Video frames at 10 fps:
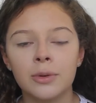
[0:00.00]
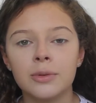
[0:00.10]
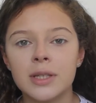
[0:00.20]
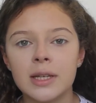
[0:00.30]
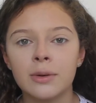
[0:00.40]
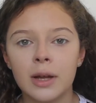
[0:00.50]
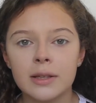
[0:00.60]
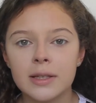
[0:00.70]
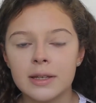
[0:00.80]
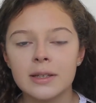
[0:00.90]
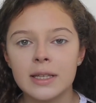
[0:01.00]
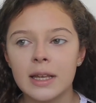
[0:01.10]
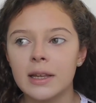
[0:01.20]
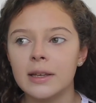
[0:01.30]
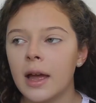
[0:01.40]
you still can
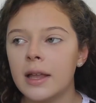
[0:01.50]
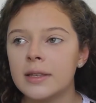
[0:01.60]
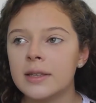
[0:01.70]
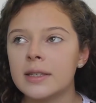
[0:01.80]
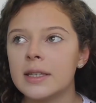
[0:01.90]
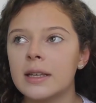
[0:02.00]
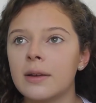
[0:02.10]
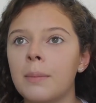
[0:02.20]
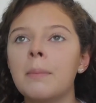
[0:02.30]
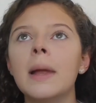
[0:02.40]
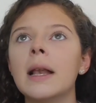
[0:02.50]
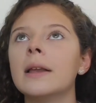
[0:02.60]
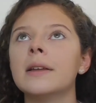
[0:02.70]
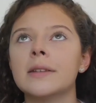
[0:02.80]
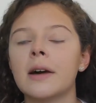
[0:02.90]
succeed and succeed a
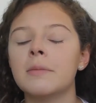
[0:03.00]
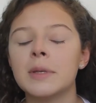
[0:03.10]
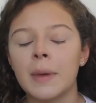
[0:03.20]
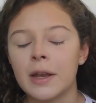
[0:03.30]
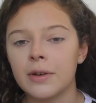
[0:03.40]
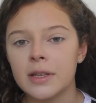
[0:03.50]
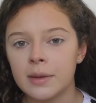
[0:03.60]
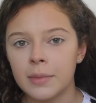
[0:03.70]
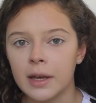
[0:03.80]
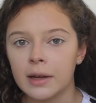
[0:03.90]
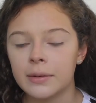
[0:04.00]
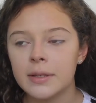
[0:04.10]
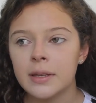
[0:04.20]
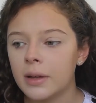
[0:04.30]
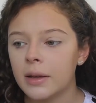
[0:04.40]
million times better at something
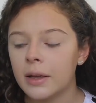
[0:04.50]
else.